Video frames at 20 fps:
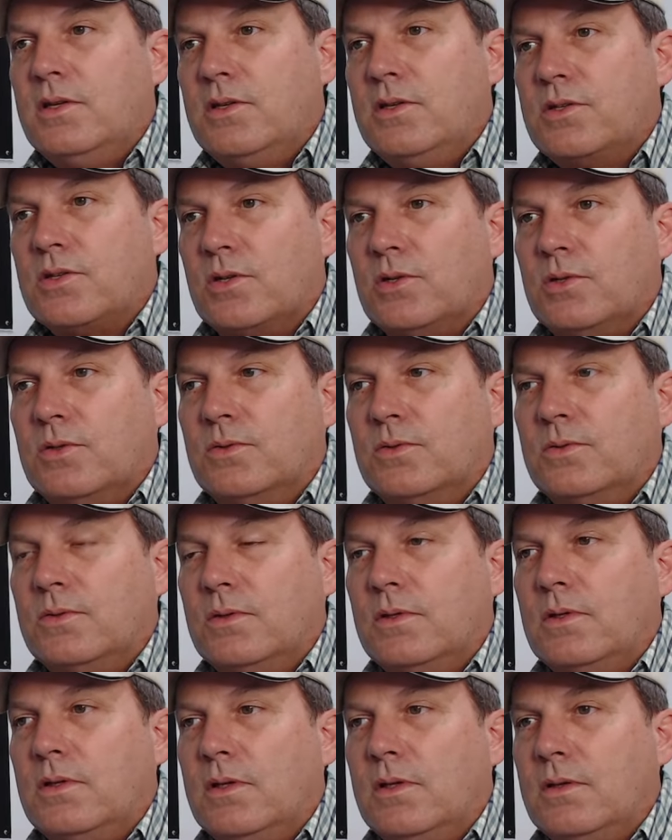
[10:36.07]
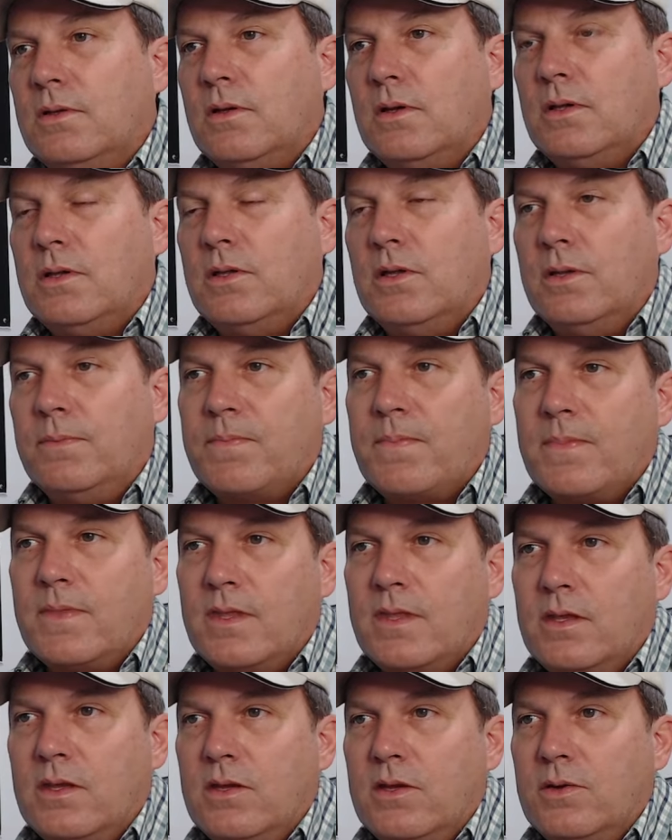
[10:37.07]
So,
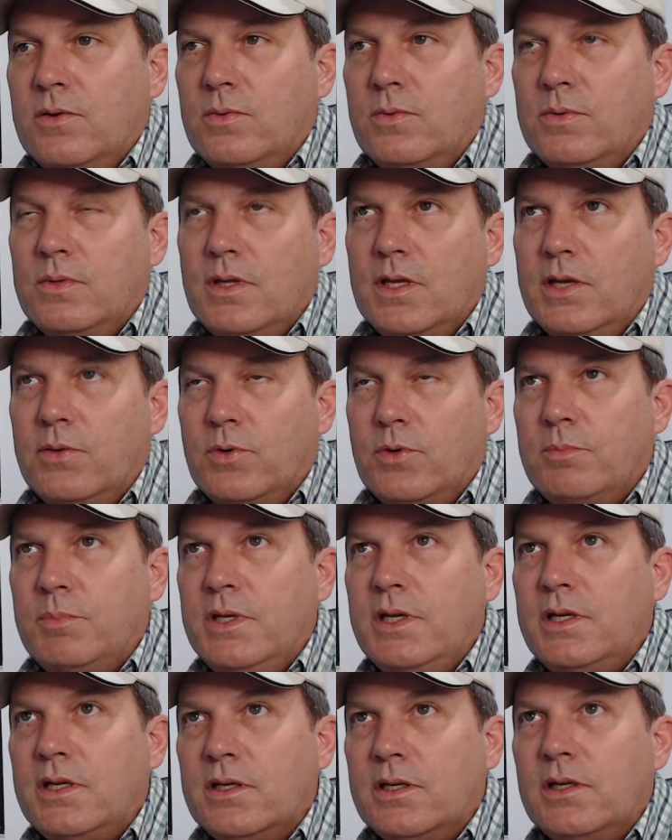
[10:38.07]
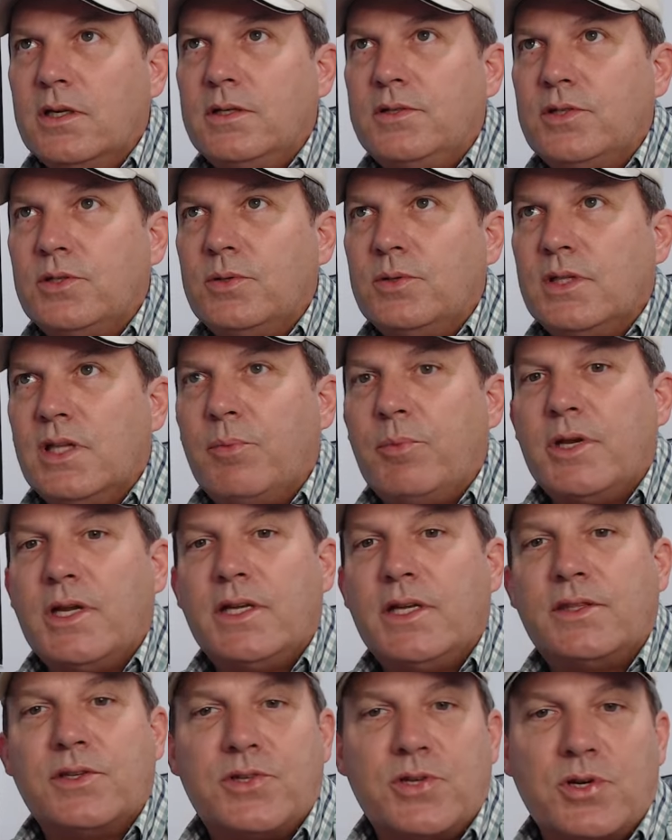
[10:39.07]
it would be good to
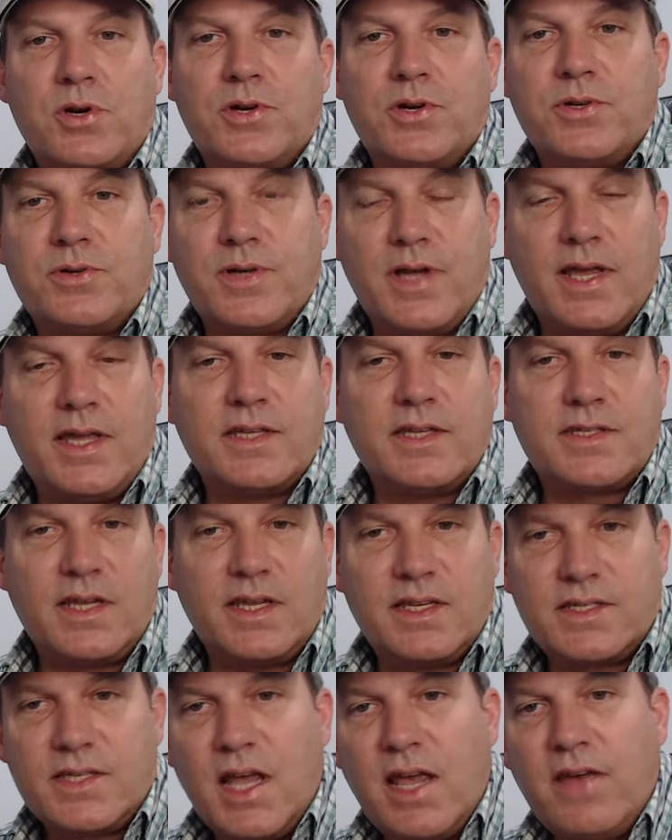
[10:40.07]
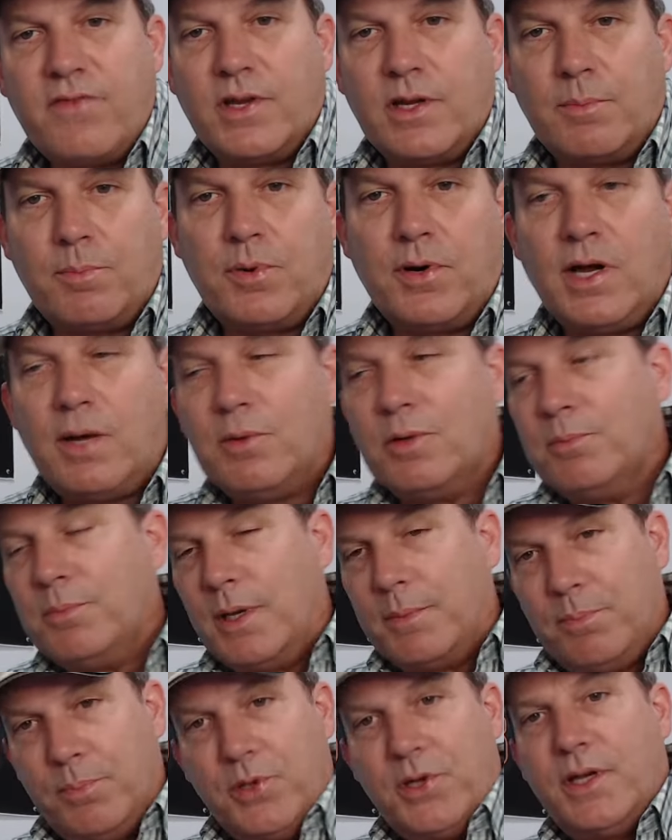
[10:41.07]
eliminate the charger as having a problem
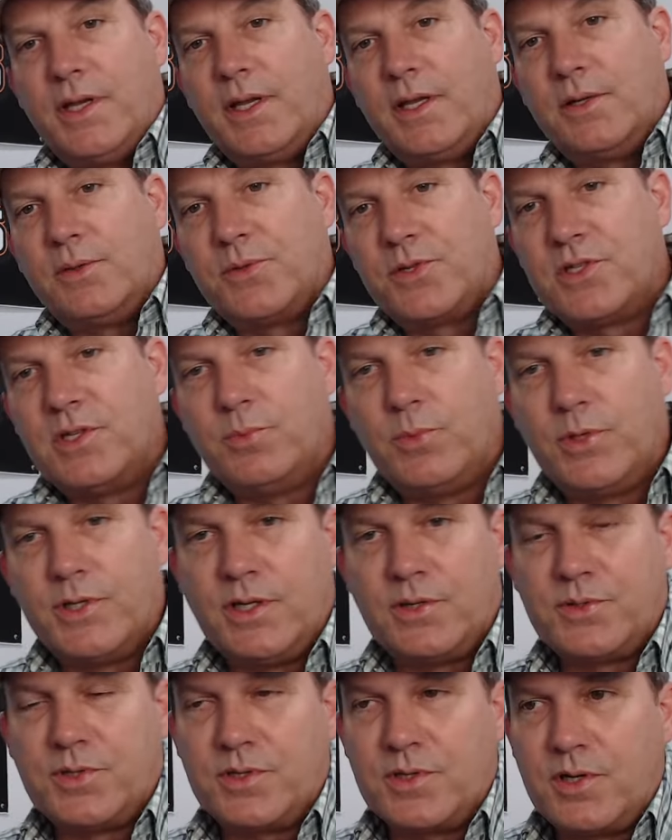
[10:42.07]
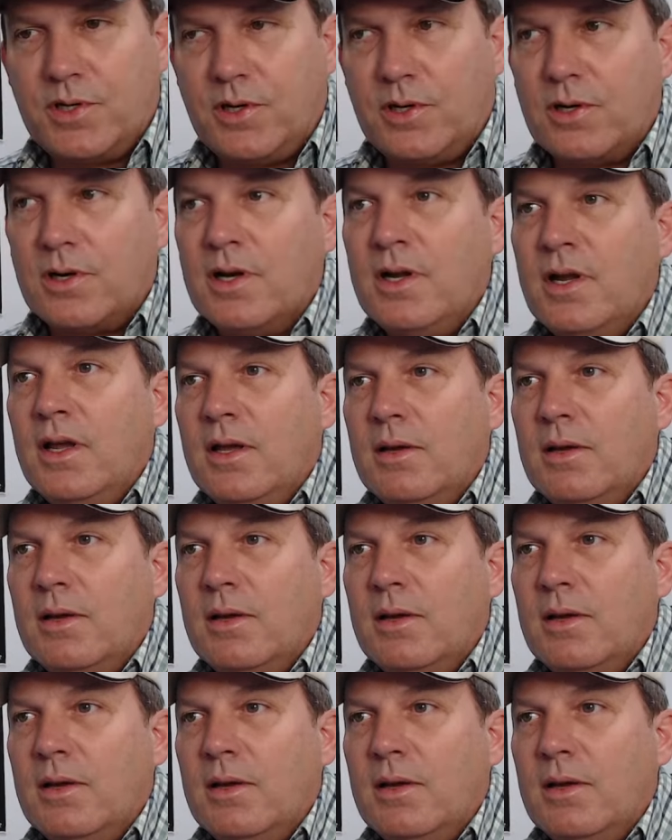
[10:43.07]
by putting it on someone else's car.